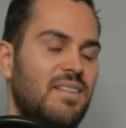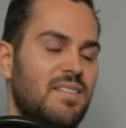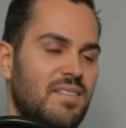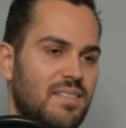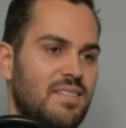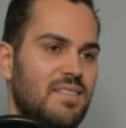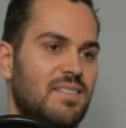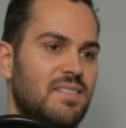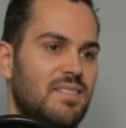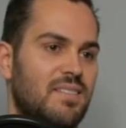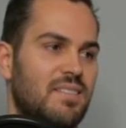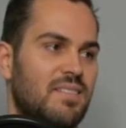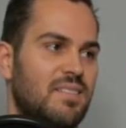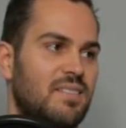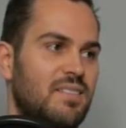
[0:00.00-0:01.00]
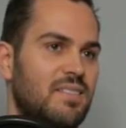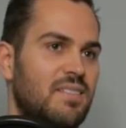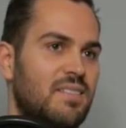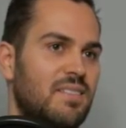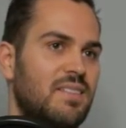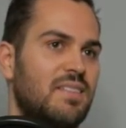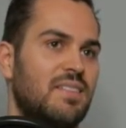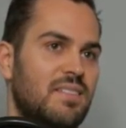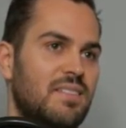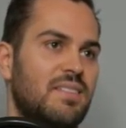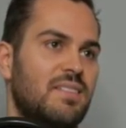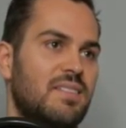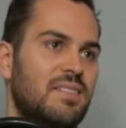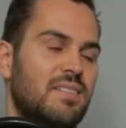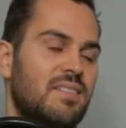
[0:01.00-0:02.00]

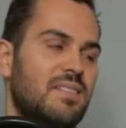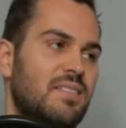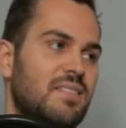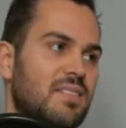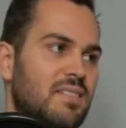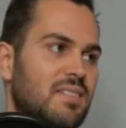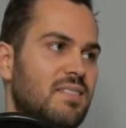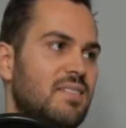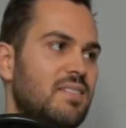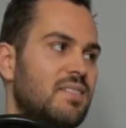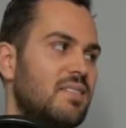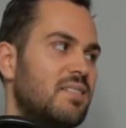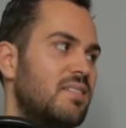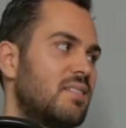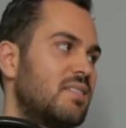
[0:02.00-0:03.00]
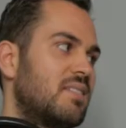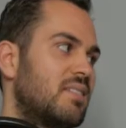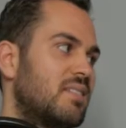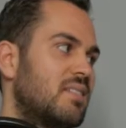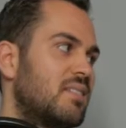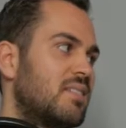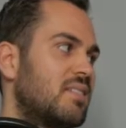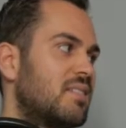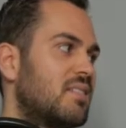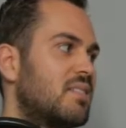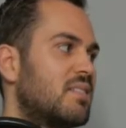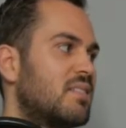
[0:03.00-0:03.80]
[no speech]